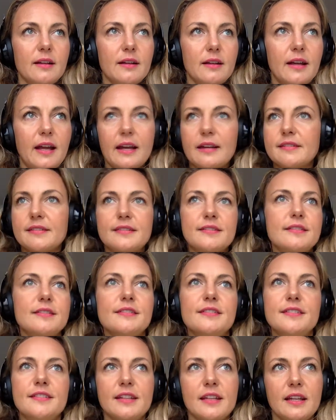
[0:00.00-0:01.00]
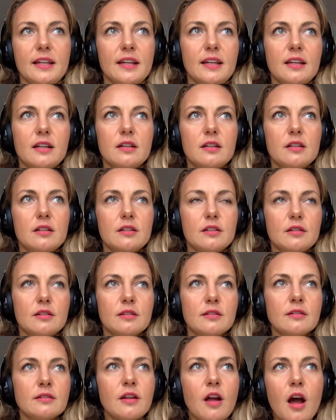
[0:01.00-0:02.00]
ecstasy,
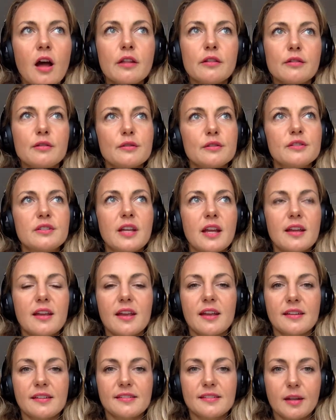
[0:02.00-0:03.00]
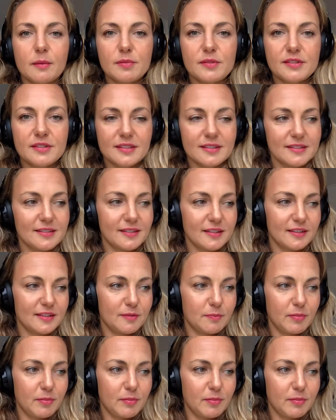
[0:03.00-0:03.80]
not through taking substances,